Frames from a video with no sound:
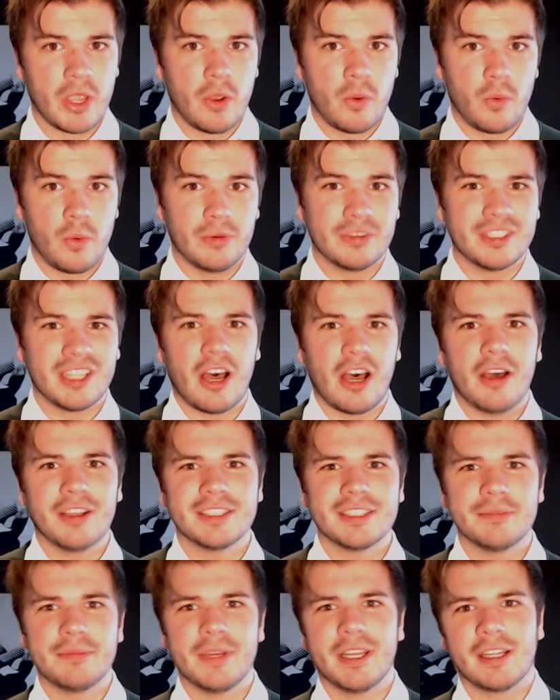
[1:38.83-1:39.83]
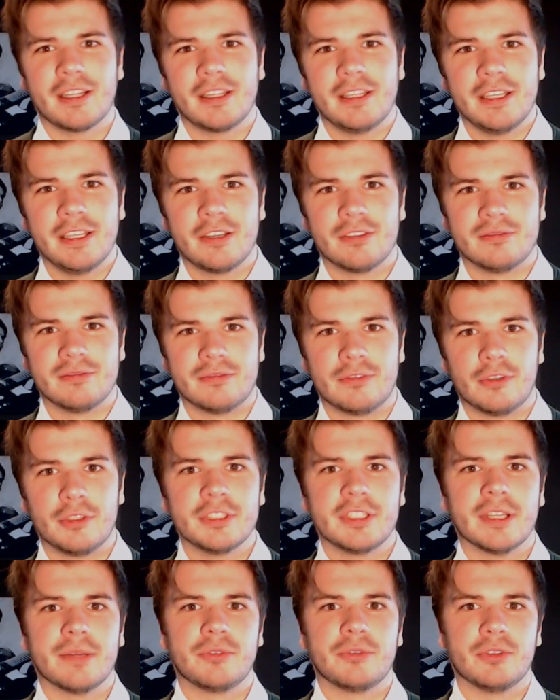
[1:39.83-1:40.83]
we will automatically
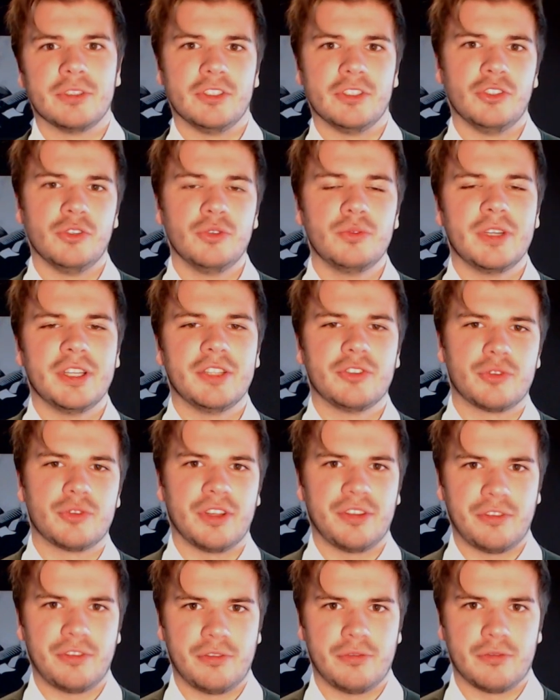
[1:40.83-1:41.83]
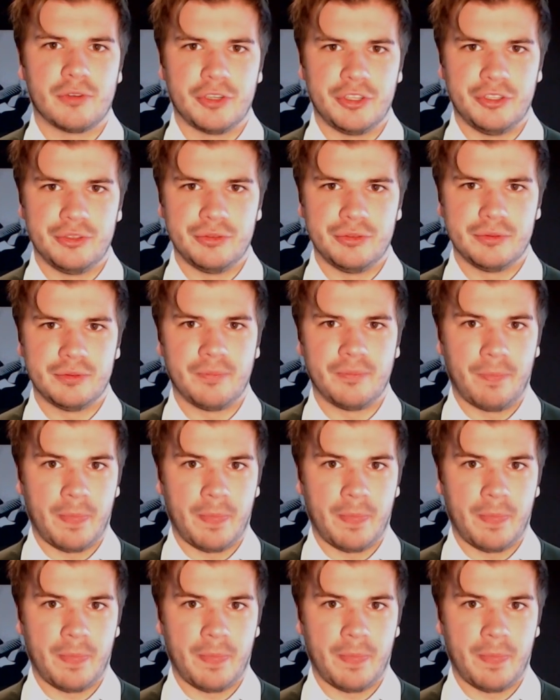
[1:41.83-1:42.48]
convert them to the new interests for you.